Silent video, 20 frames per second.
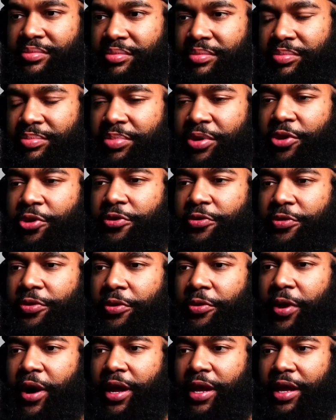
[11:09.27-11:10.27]
Beautiful
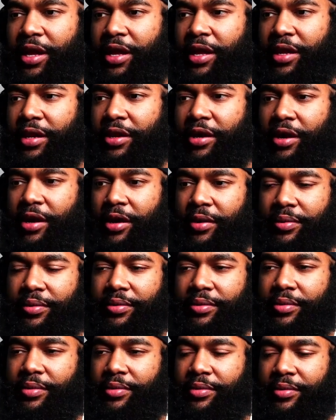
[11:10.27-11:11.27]
way to end off.
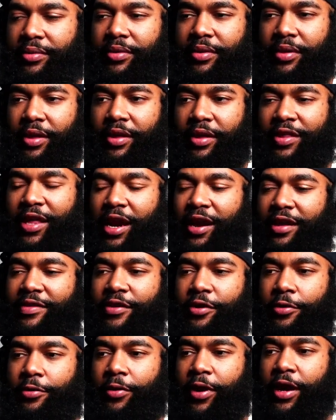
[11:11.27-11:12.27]
Shout out to
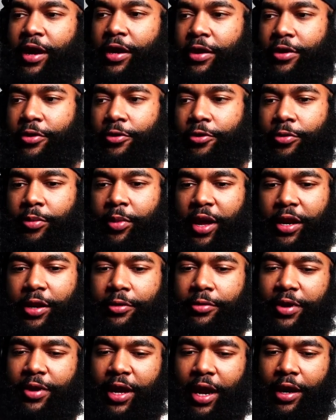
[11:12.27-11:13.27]
the wrecking crew, man. Do
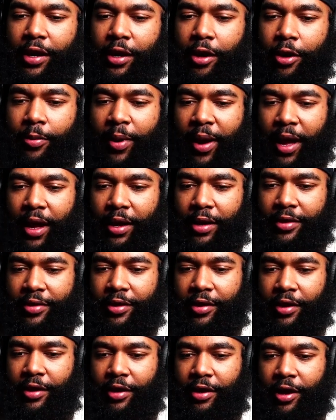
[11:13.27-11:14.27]
we gotta go back
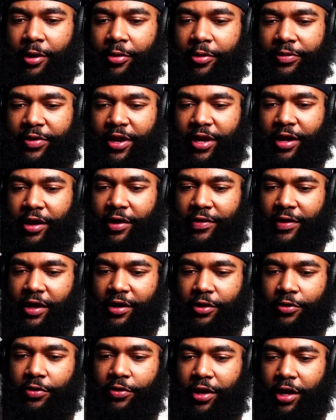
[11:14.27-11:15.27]
to a couple videos? Like
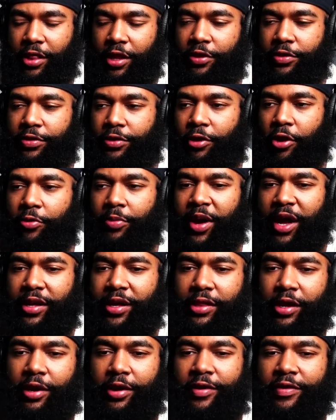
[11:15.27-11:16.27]
do a little throwback
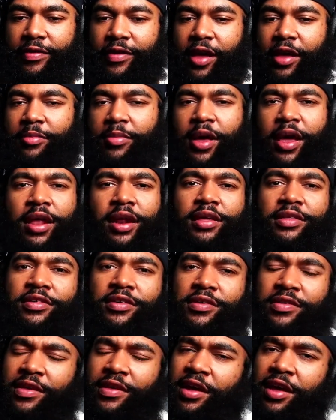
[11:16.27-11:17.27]
Thursday, man, and
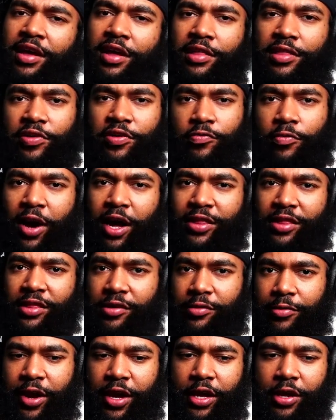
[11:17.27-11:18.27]
just just watch the
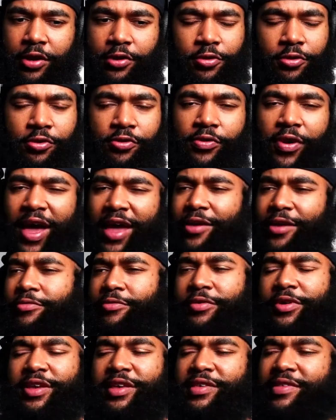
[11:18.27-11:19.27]
wrecking crew, A
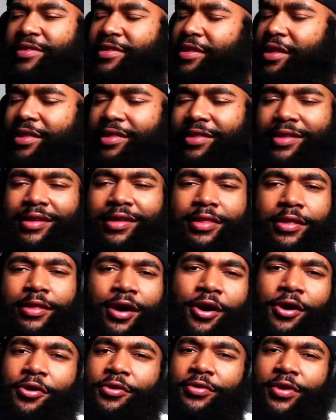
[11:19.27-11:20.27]
Reece, the, the, the
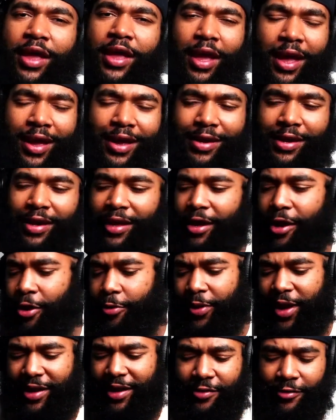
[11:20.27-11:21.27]
whole gang, then go
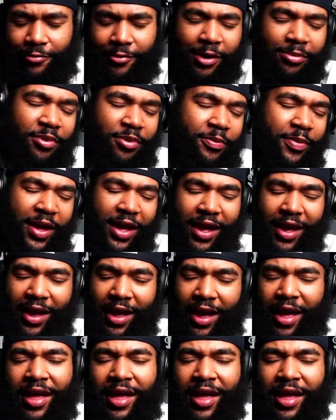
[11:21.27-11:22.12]
back to rubber band gang.